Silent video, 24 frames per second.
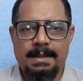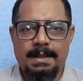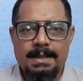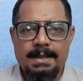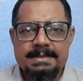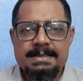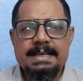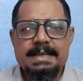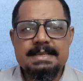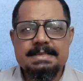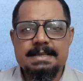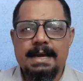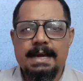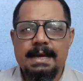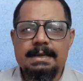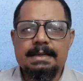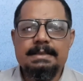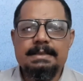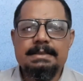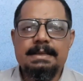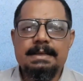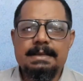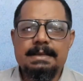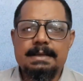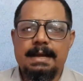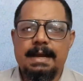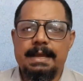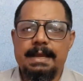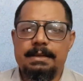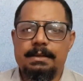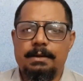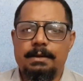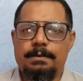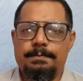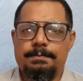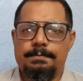There is another
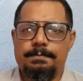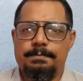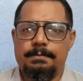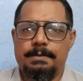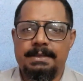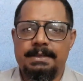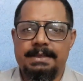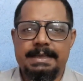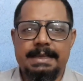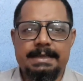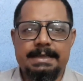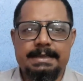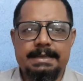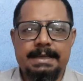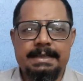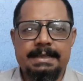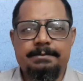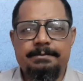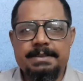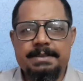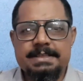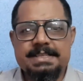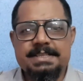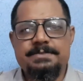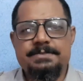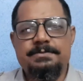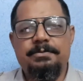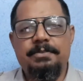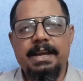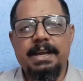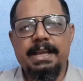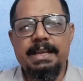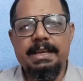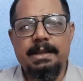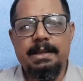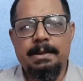kind of debt, and which is
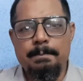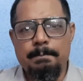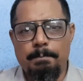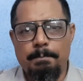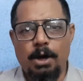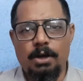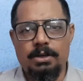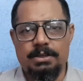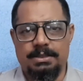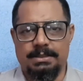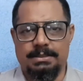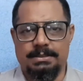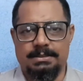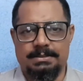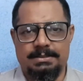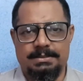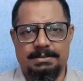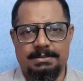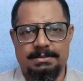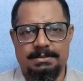very important.